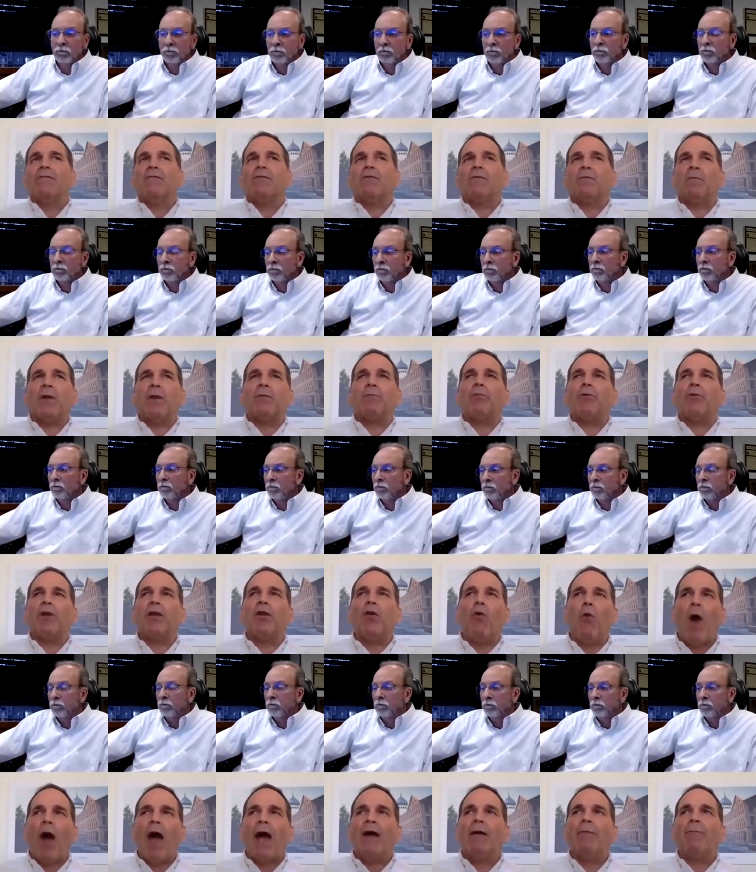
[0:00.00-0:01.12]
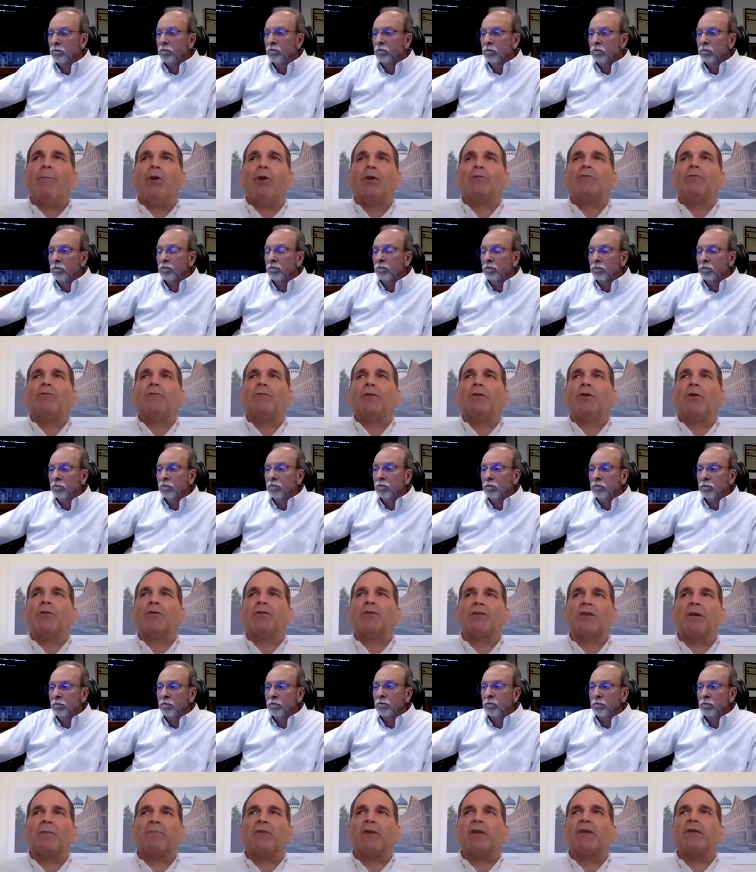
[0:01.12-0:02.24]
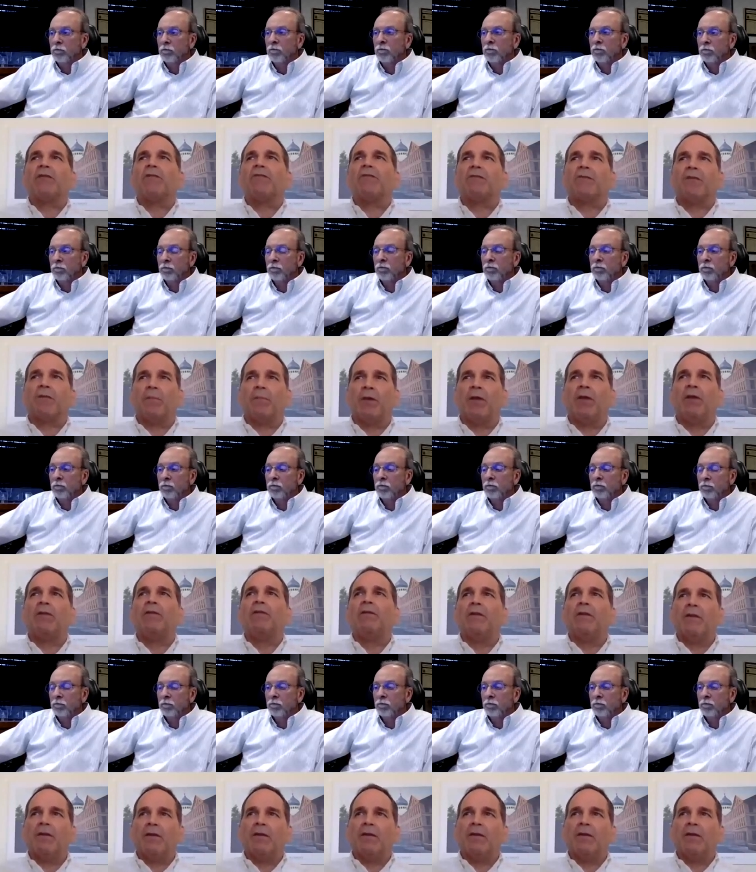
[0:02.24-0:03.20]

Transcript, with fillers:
Speaker 1: it's been pretty quiet, but you know, it's something it's to be